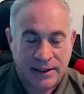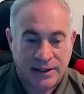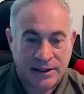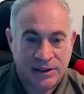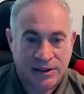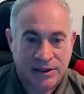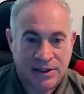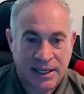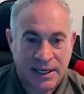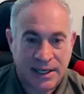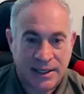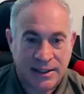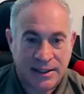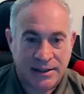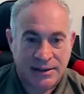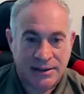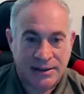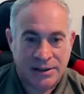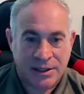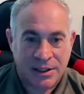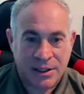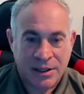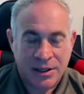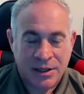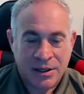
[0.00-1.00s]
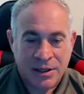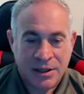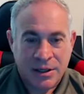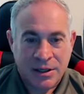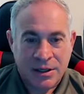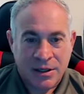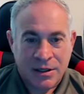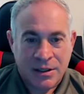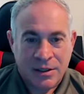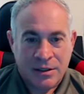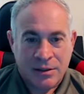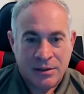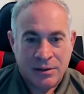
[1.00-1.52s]
to understand is
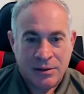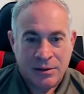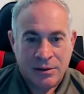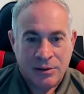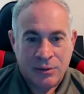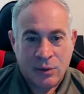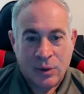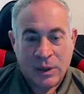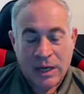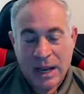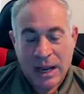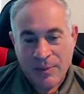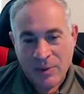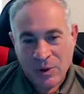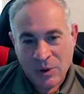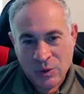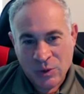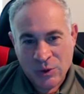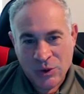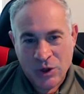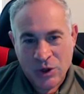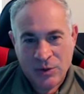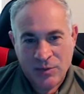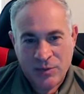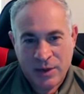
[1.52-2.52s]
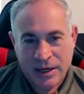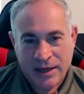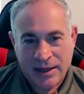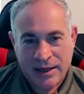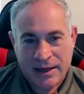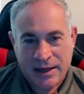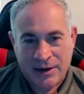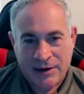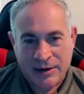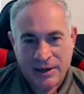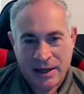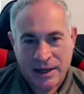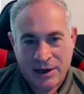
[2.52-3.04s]
what happens when you're on
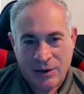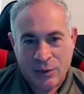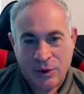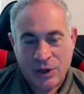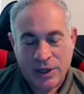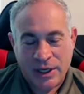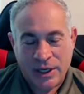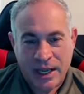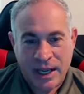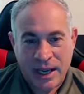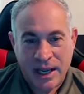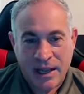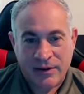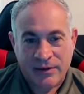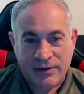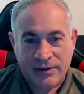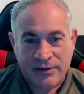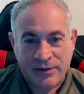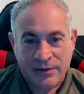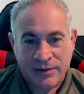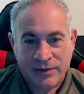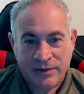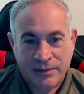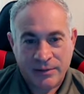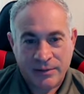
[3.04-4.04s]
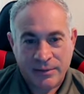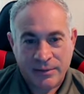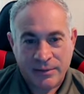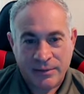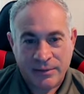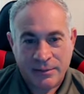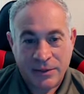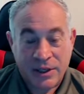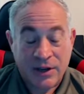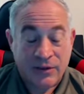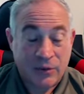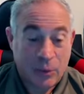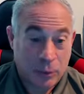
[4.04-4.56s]
Medicare now? What do you have?
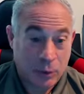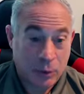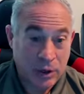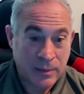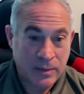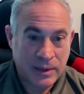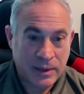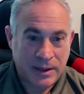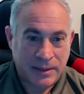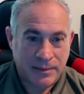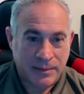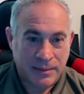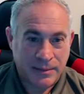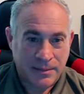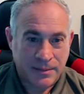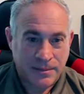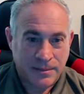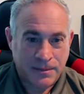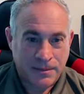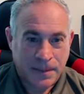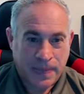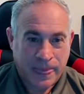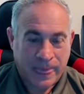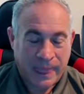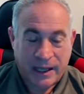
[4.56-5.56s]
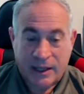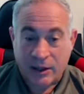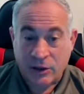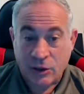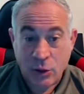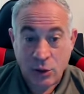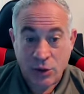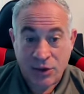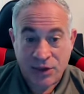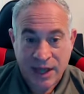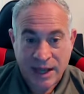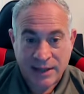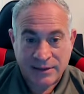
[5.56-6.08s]
You have a premium, like a
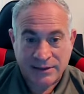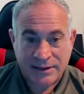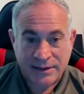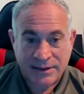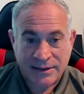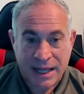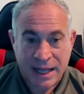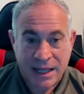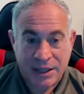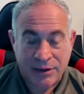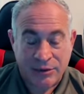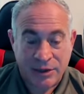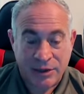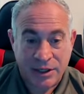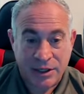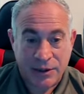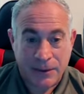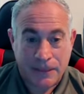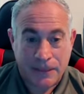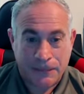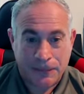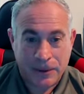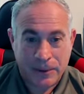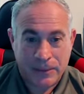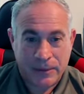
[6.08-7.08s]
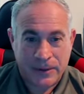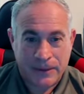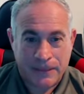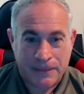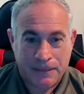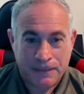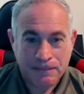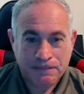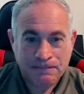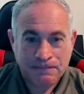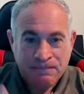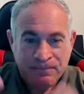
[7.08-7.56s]
two thousand dollar a year premium.